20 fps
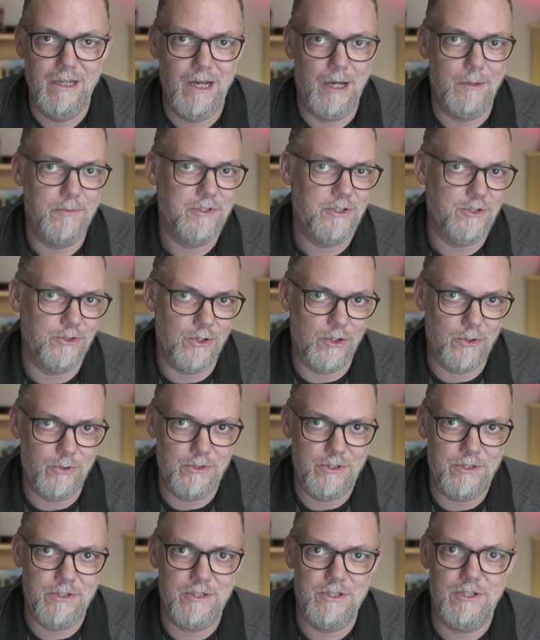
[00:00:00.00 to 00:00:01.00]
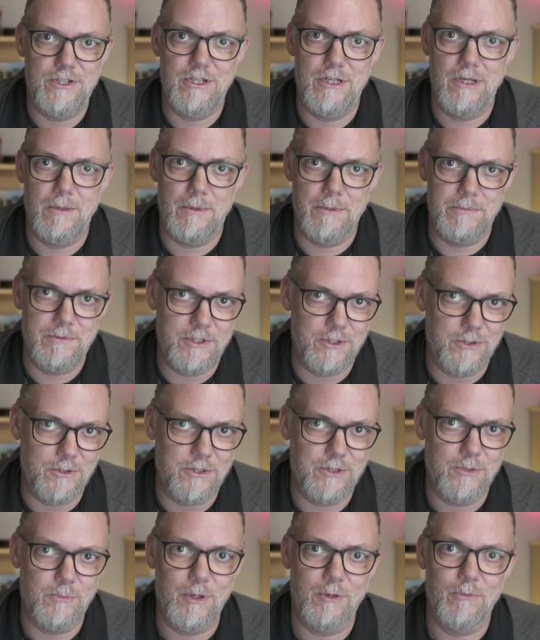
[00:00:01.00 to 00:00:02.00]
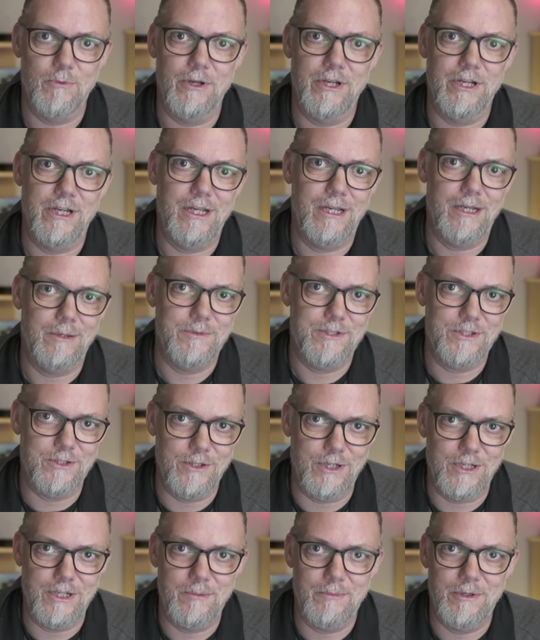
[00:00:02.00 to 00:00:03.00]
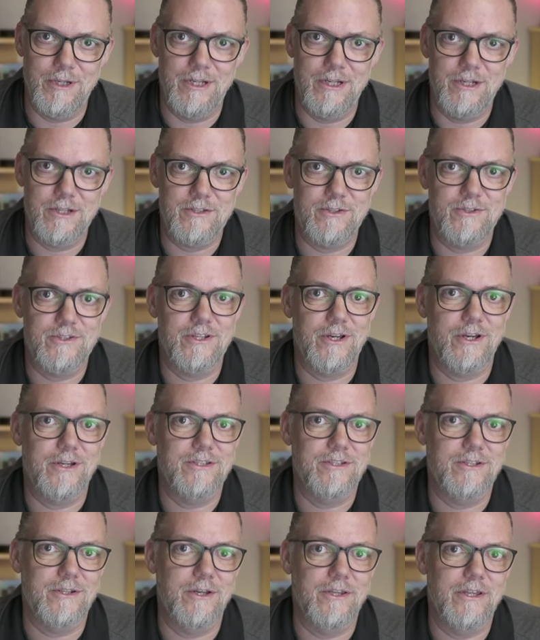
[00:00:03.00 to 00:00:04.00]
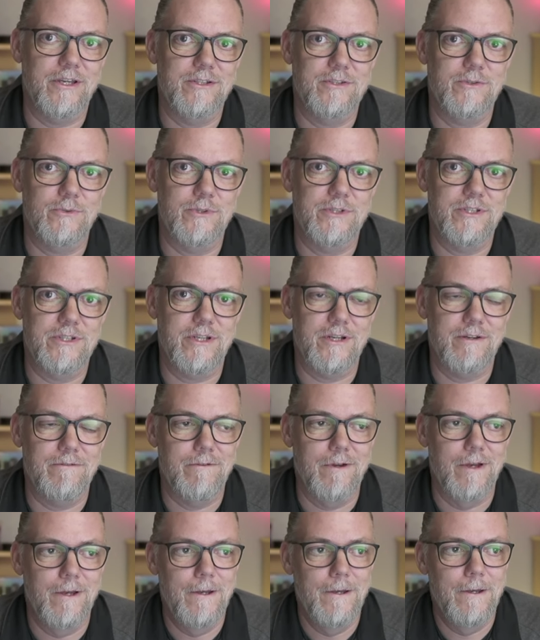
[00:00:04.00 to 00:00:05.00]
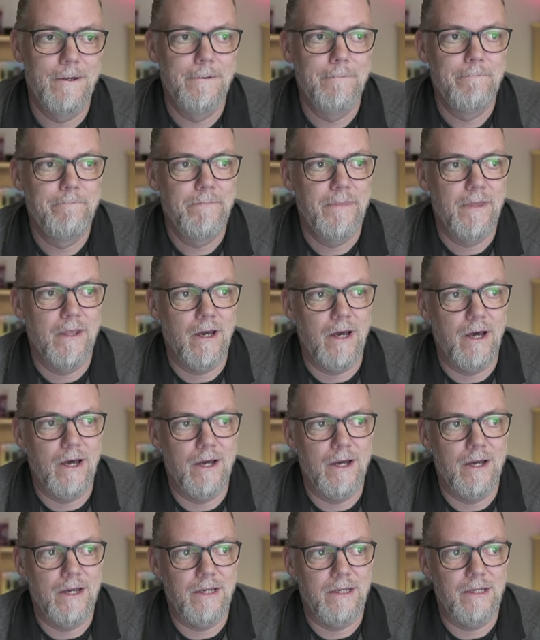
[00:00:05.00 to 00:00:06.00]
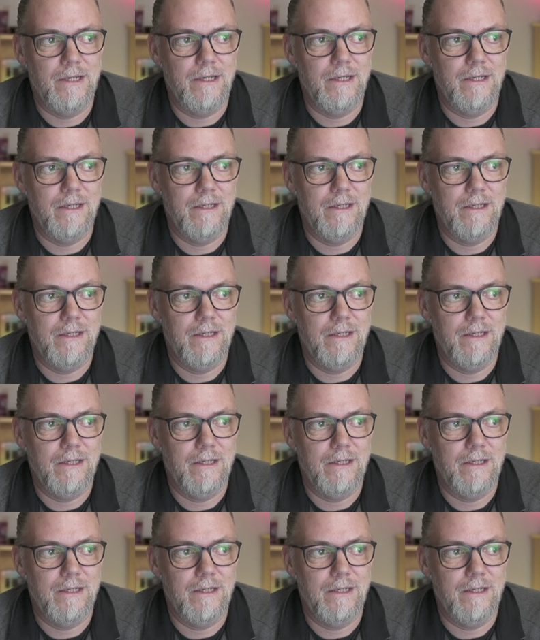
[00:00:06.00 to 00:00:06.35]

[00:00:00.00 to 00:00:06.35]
I'm still going to the gym. I'm still doing my running. I'm still getting my exercise and all that sort of stuff. I...